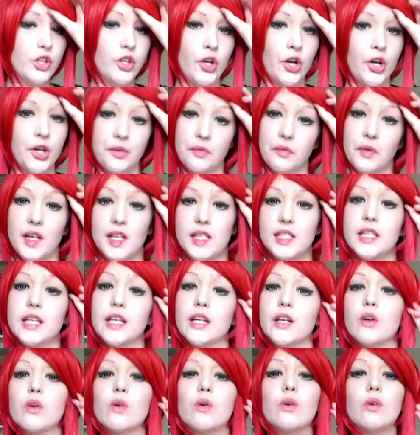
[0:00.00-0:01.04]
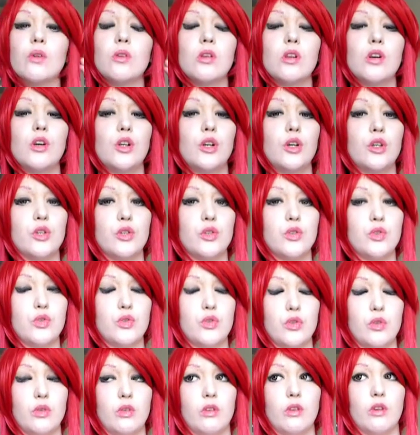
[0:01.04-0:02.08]
not resting at all,
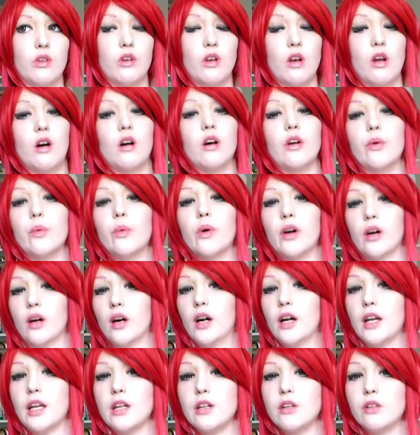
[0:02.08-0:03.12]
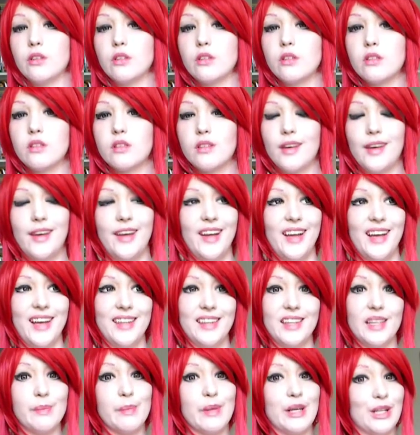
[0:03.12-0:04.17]
do not wear high heels.
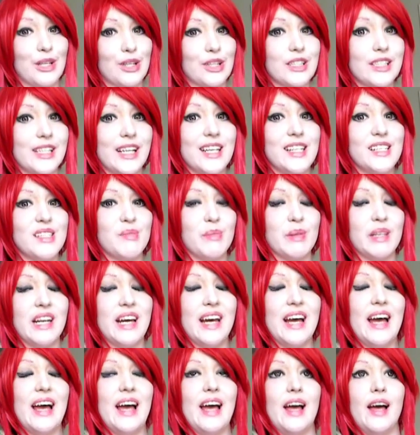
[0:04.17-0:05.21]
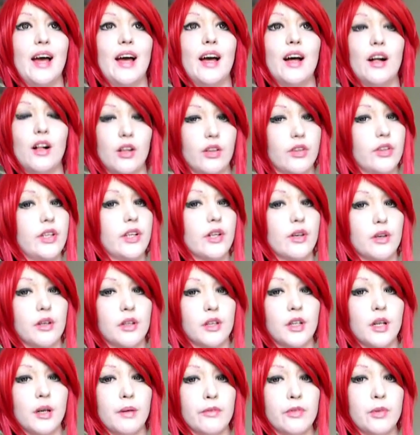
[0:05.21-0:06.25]
They may look nice, but hell, they
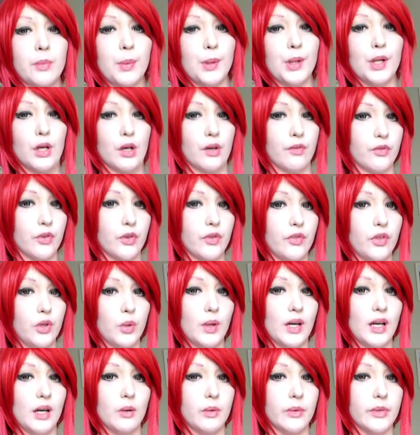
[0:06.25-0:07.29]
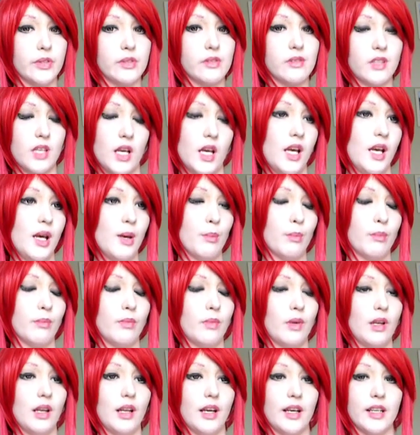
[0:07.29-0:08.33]
are uncomfortable after a few hours.
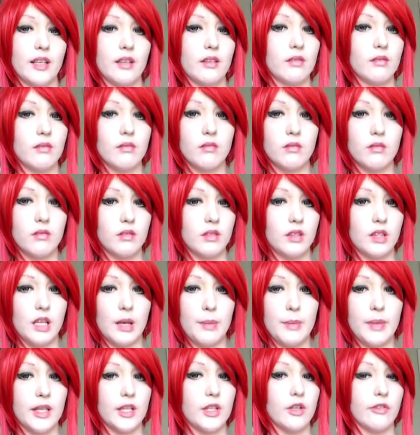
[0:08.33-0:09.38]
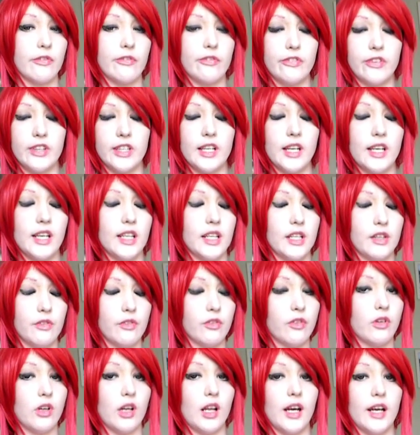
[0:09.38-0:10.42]
Like, they make your feet ache
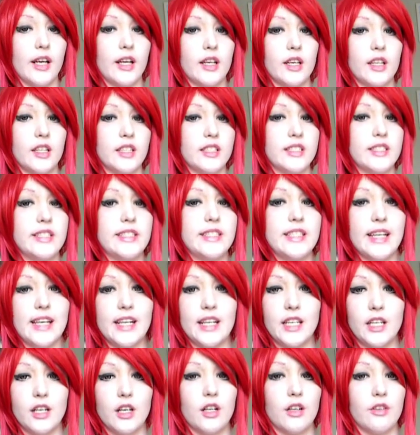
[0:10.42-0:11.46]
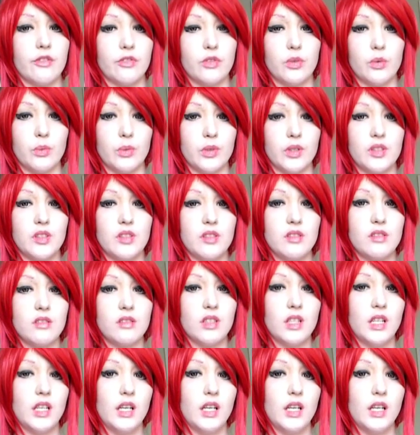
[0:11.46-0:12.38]
for like a day afterwards.